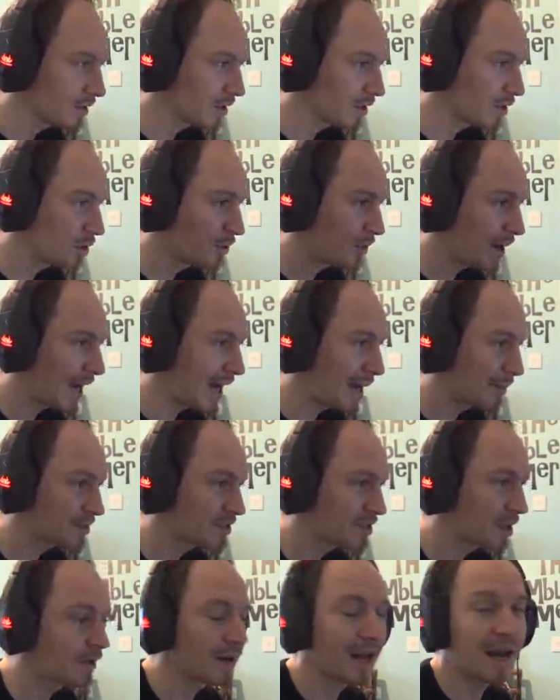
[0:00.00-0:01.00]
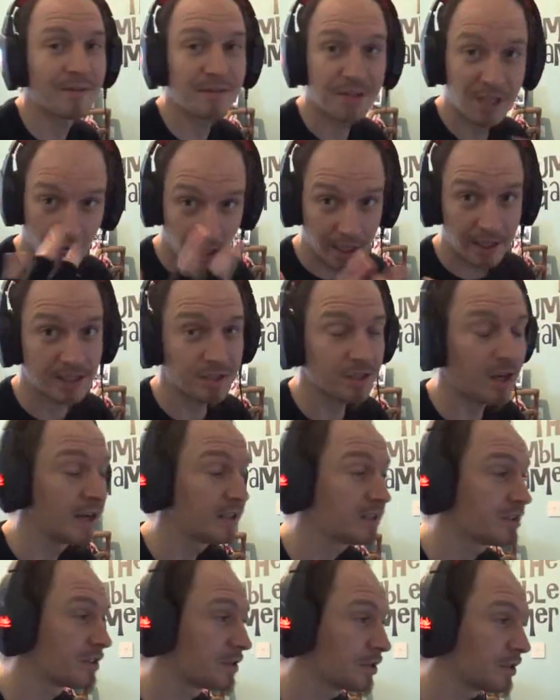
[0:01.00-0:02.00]
know, you perhaps don't have the
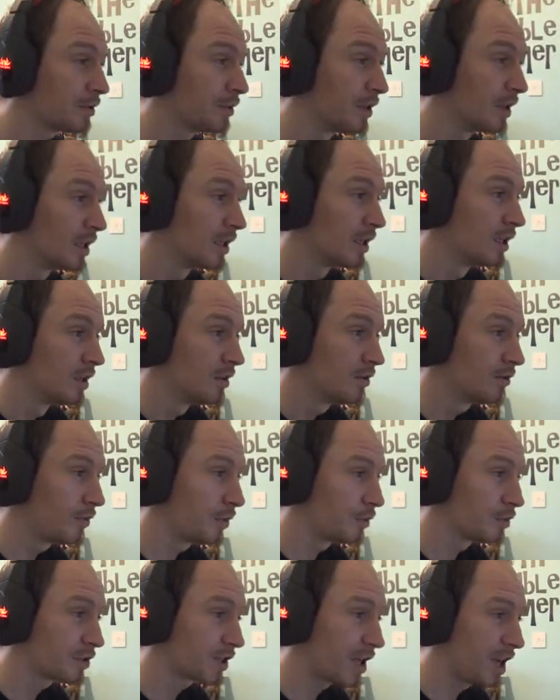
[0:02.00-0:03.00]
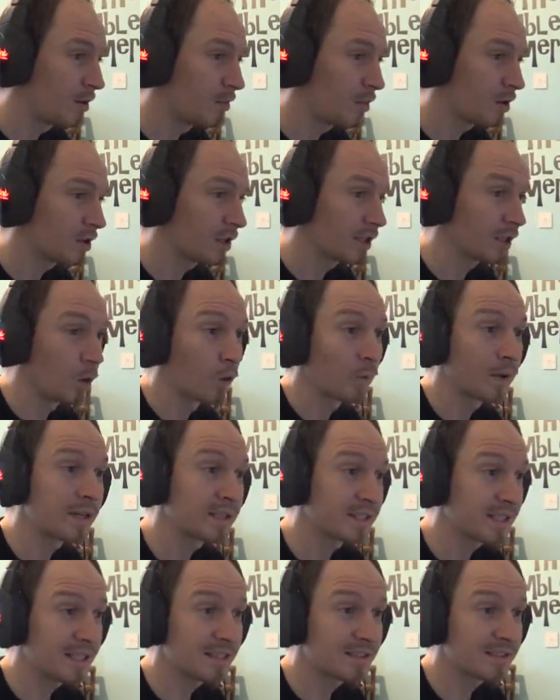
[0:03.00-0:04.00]
eyesight to do full-scale modelling, or
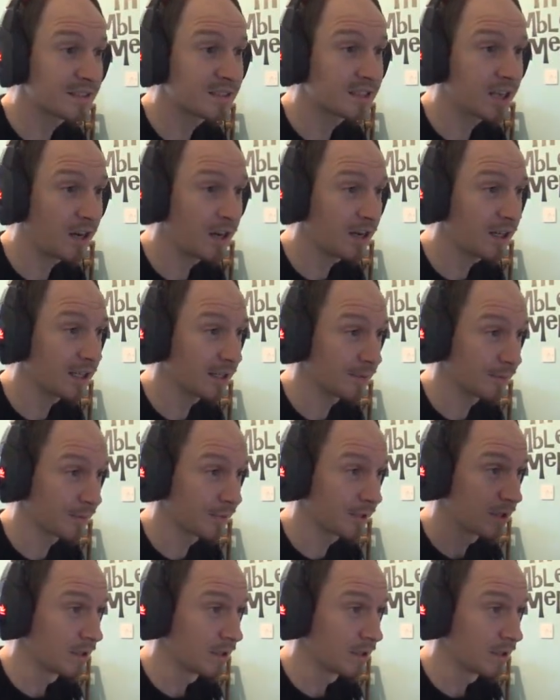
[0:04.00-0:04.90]
indeed the time.